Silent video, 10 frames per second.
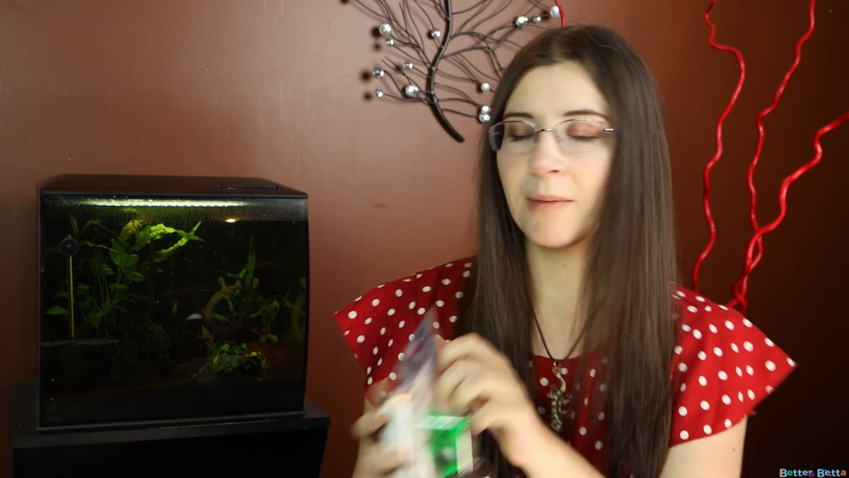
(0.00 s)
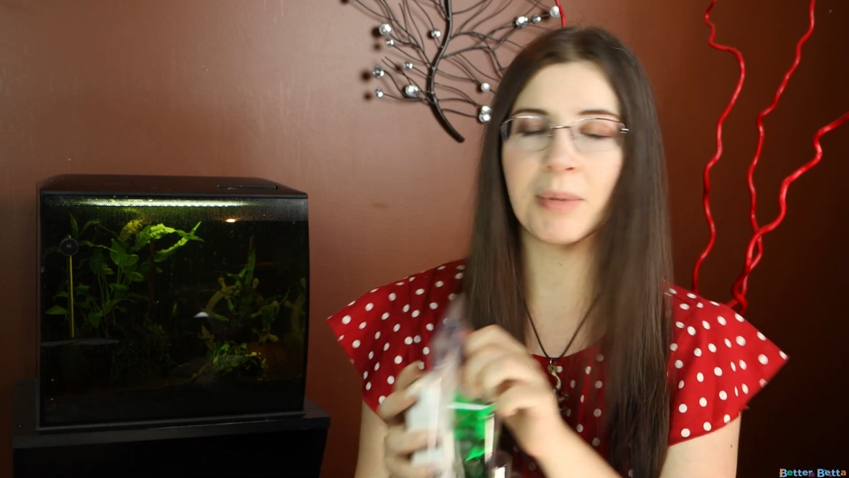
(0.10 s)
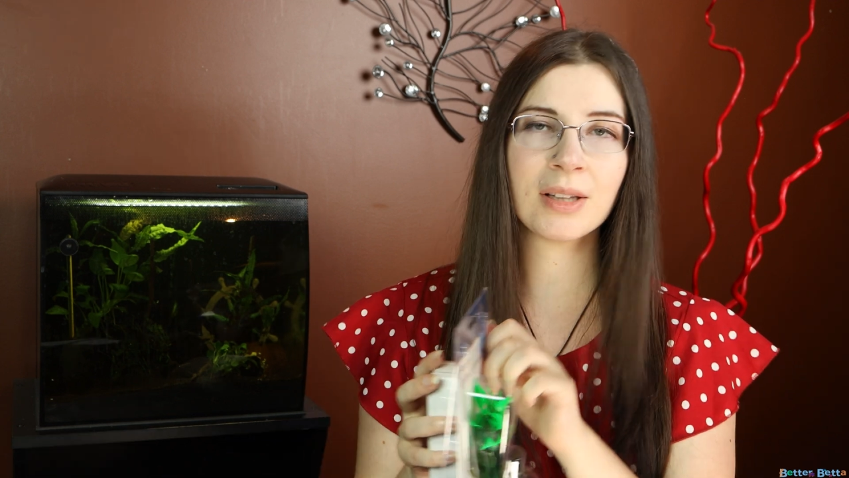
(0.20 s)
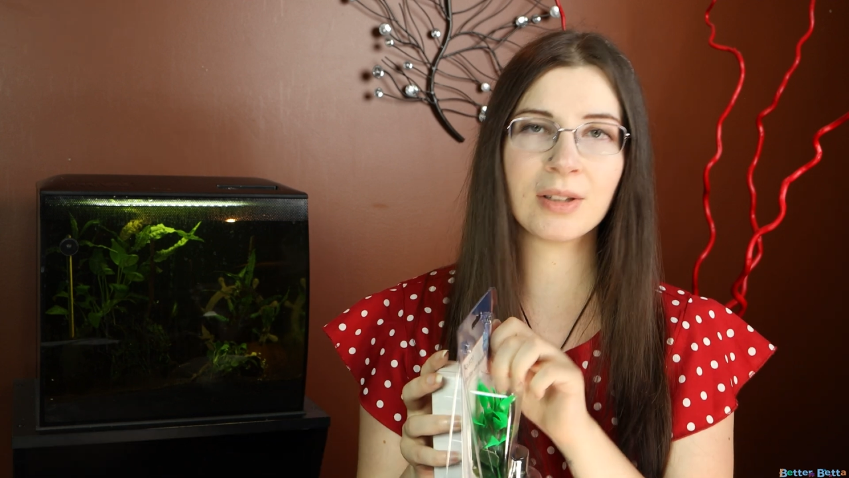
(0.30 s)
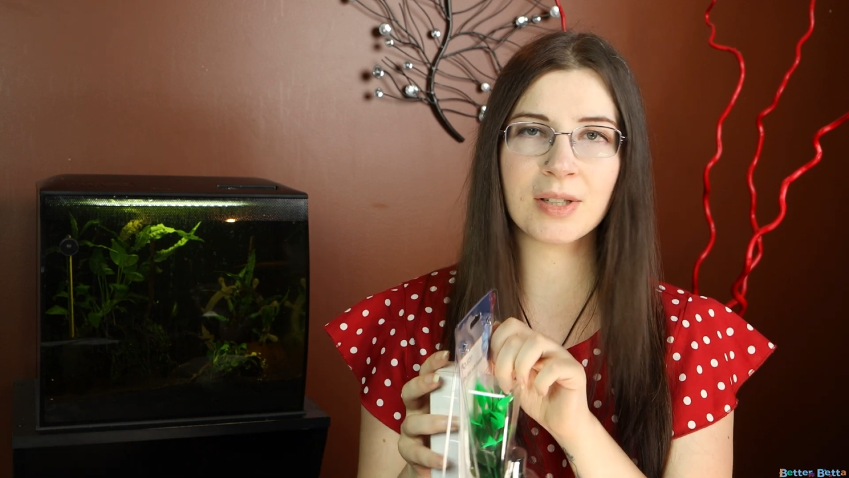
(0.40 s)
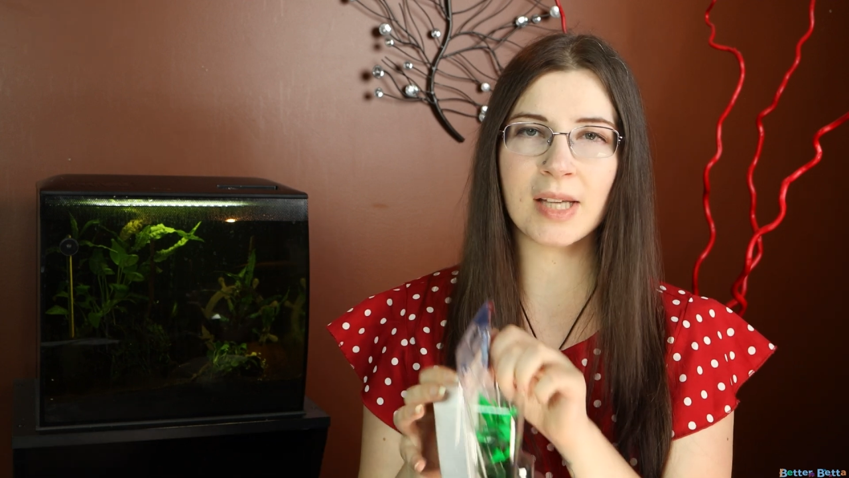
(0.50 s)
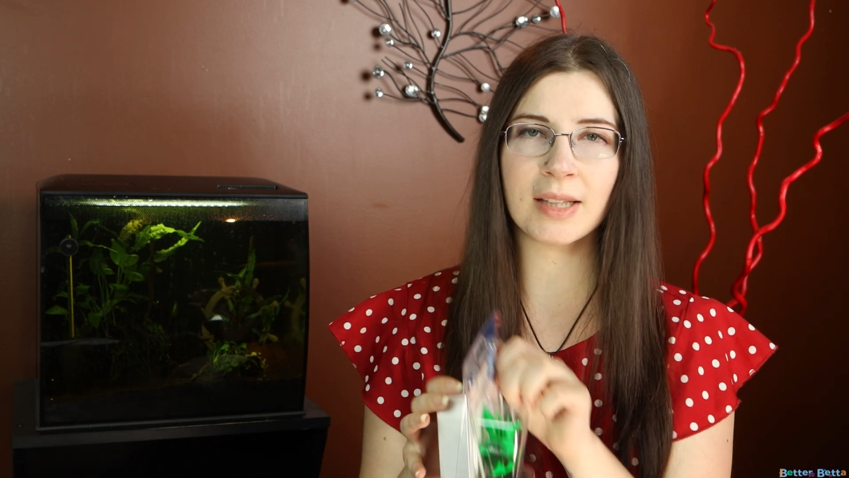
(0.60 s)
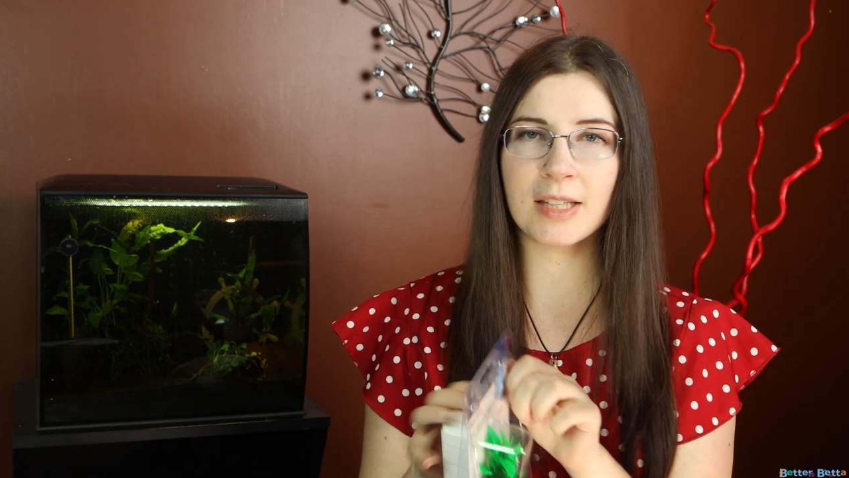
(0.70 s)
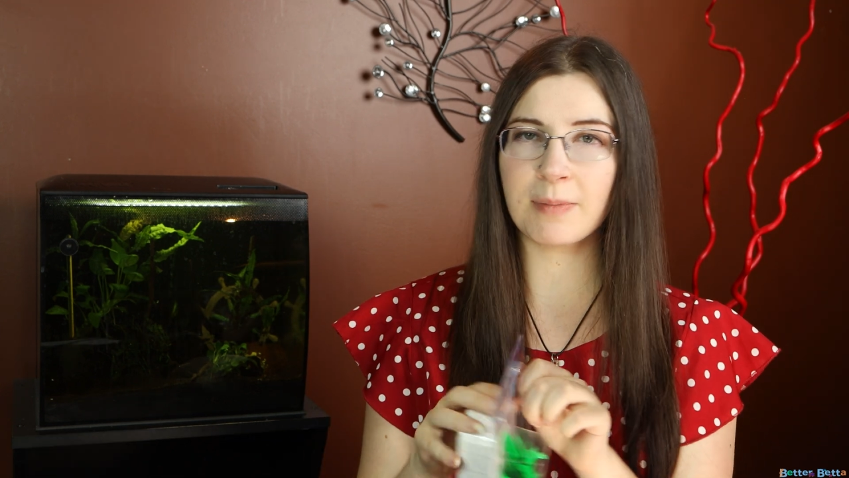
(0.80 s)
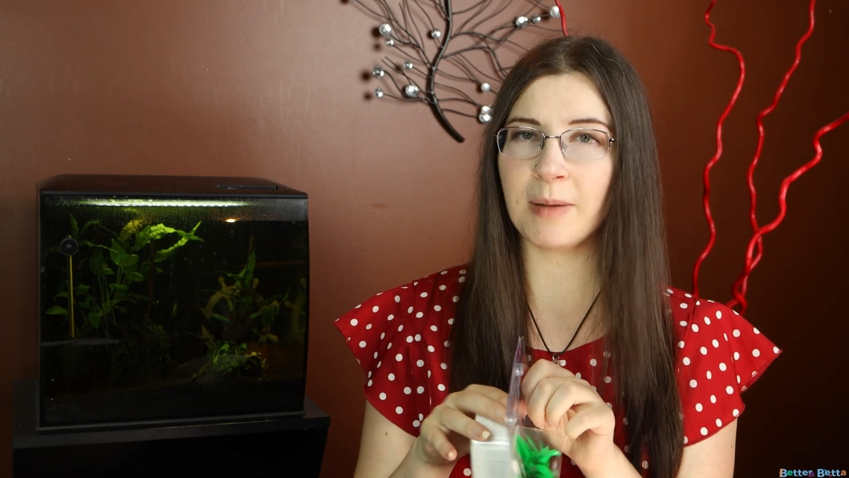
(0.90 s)
but it looks
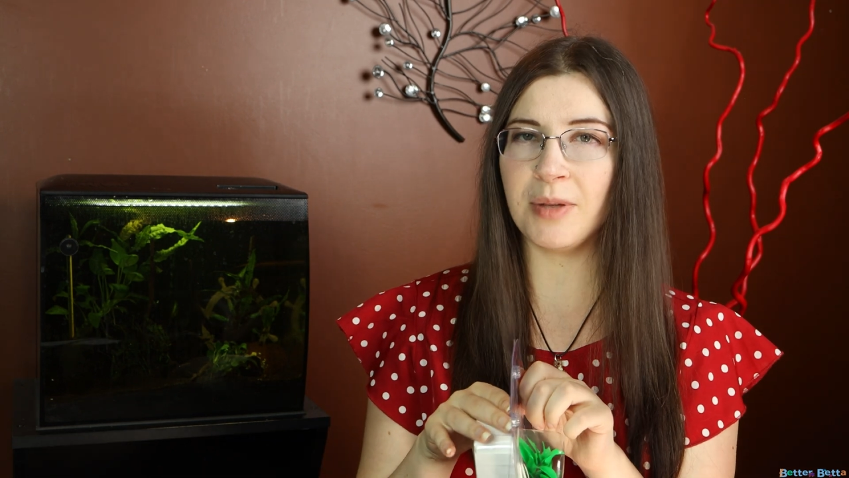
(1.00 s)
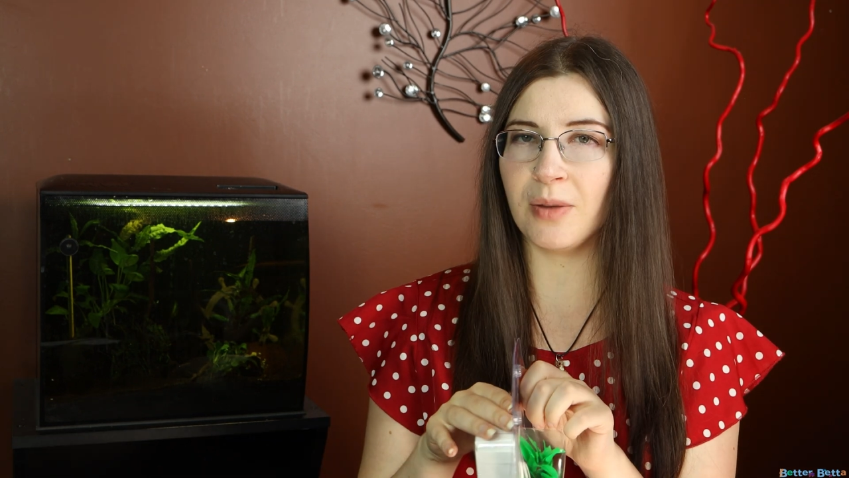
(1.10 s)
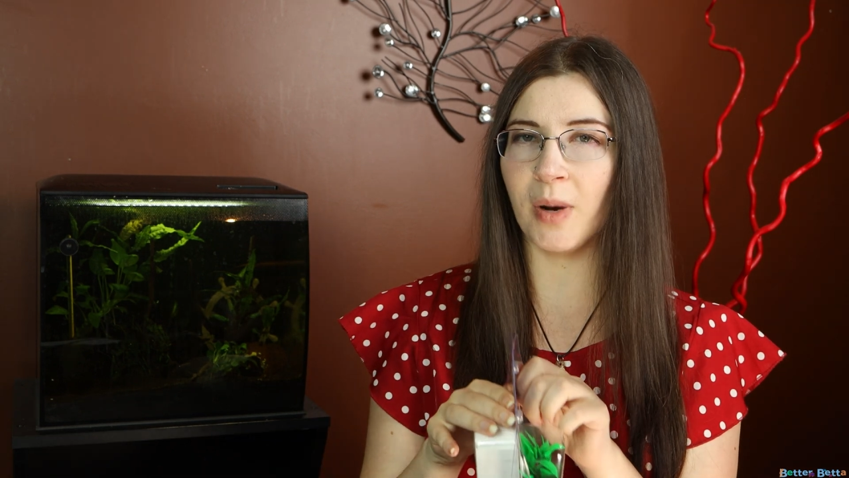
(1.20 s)
like this might be the